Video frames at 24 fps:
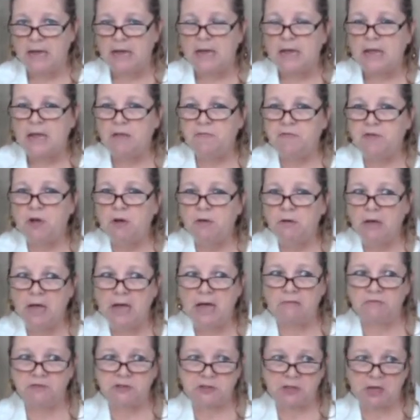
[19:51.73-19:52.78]
If you
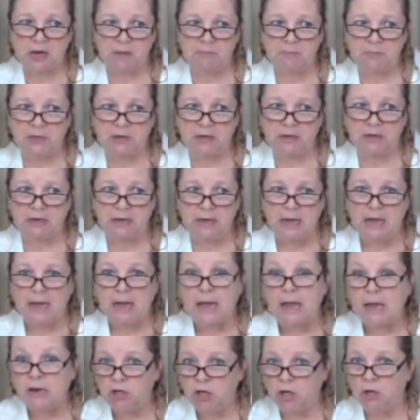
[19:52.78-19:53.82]
love something
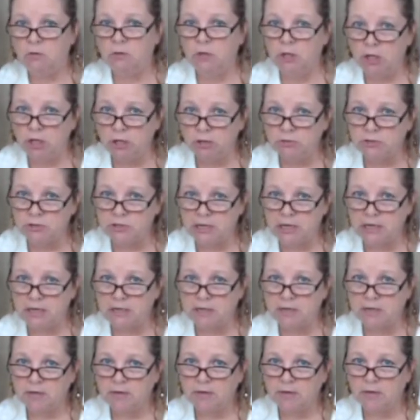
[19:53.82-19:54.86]
and you lose
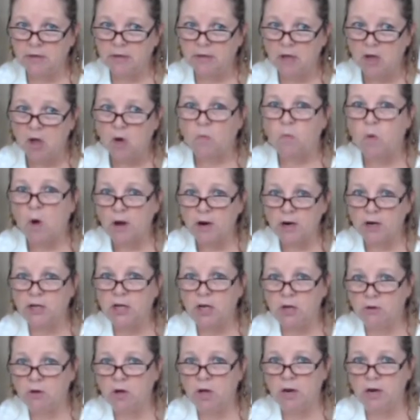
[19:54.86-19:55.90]
it, what are
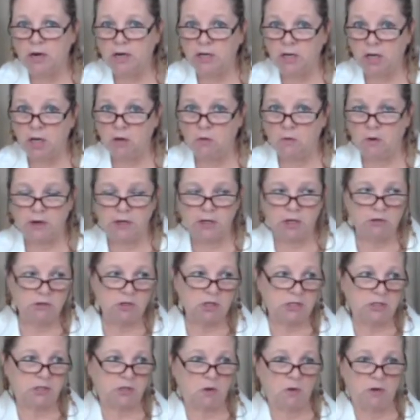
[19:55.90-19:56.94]
you going to do? Are you
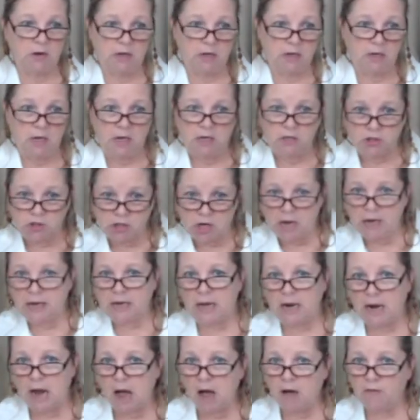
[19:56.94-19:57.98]
just going to chug
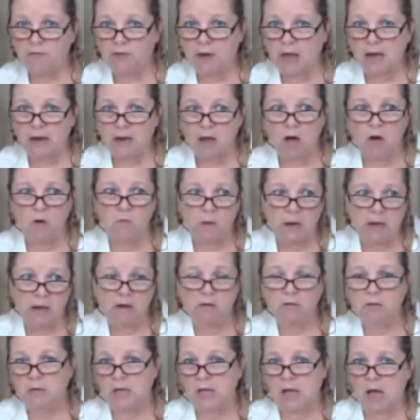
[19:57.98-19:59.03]
it off like, oh,
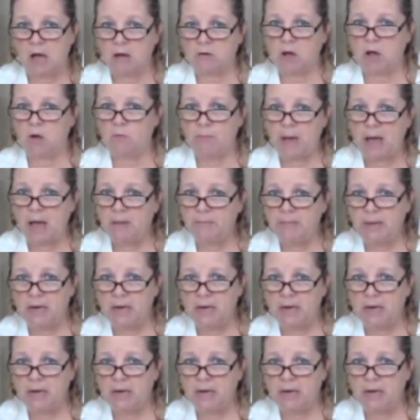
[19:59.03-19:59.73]
well, I'll go buy me